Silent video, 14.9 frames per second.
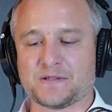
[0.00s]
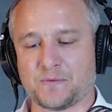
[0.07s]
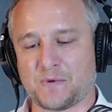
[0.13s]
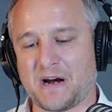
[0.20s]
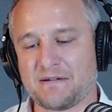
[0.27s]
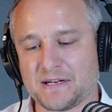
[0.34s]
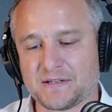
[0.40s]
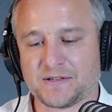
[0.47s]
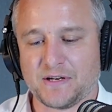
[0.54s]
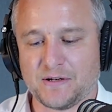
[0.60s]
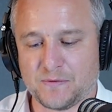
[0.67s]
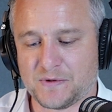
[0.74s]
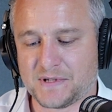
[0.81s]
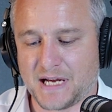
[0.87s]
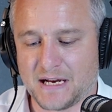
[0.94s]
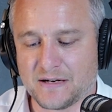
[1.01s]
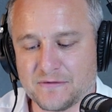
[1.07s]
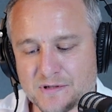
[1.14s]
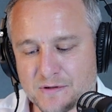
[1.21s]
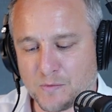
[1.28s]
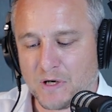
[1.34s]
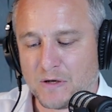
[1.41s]
to our external scanner
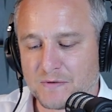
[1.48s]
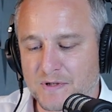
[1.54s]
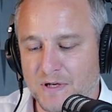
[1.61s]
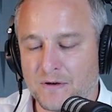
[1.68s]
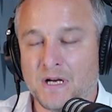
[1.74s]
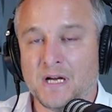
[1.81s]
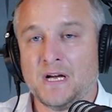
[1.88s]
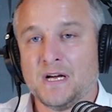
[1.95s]
as well. So